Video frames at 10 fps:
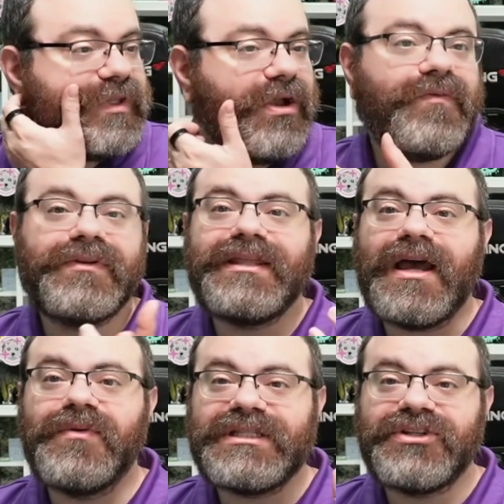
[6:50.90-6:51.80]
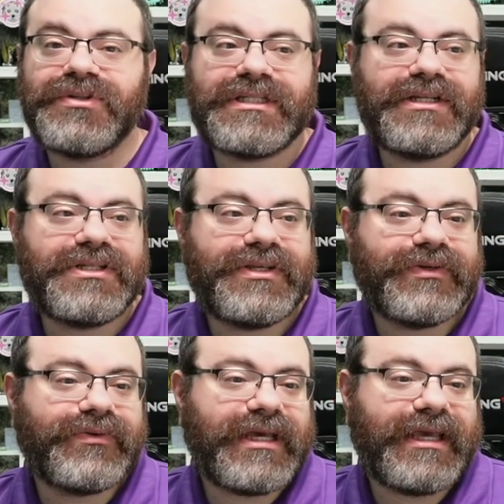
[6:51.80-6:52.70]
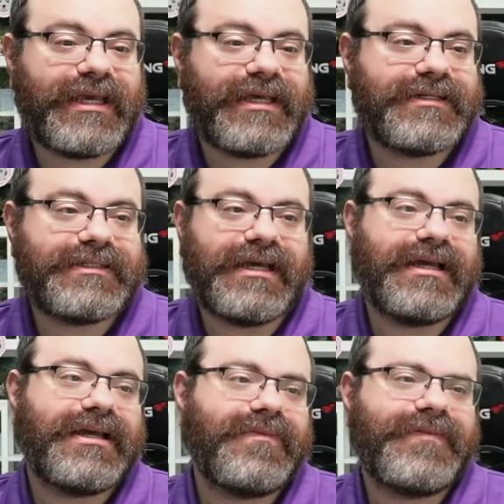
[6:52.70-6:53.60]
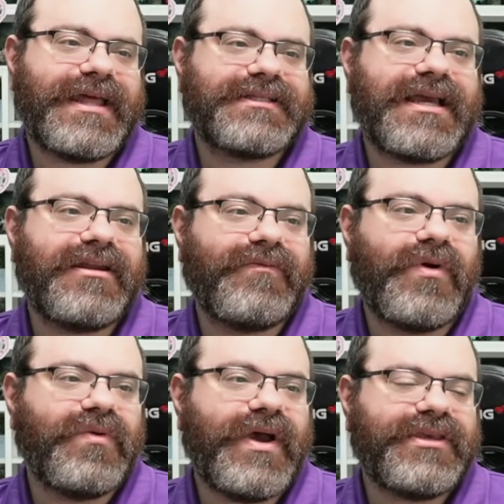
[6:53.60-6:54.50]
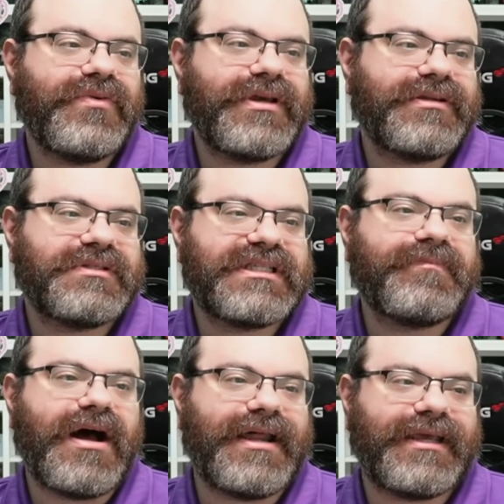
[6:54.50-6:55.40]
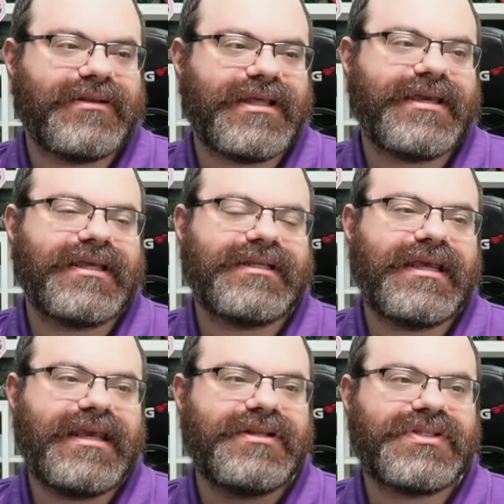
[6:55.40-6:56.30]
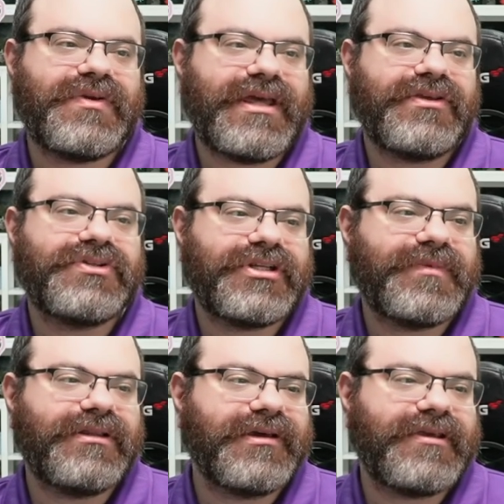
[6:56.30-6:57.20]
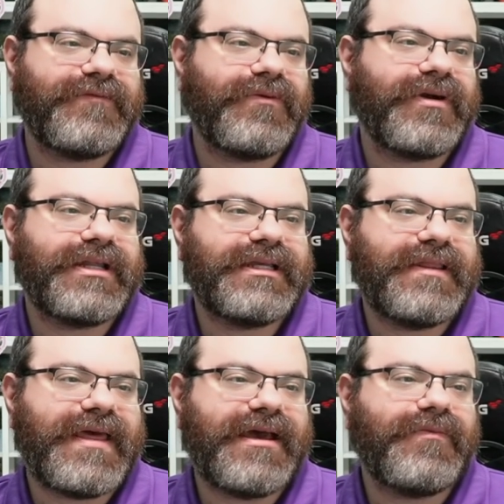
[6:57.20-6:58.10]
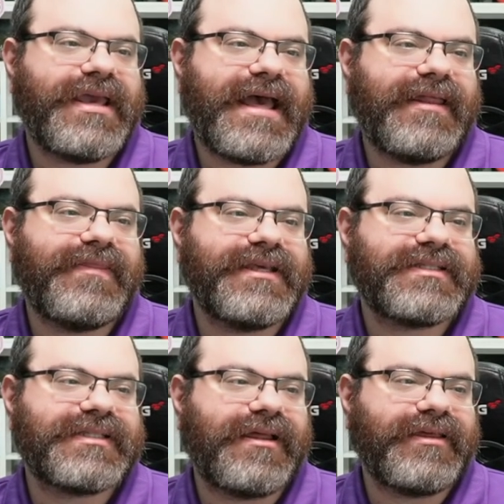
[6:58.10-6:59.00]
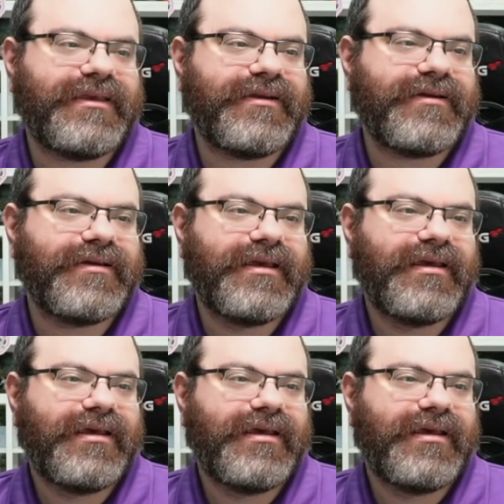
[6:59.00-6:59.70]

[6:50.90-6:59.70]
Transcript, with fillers: hopefully that was interesting to you. And um, that's kind of one way you can spot it. Like it, it hints you that you should be looking for it in that we had this cell here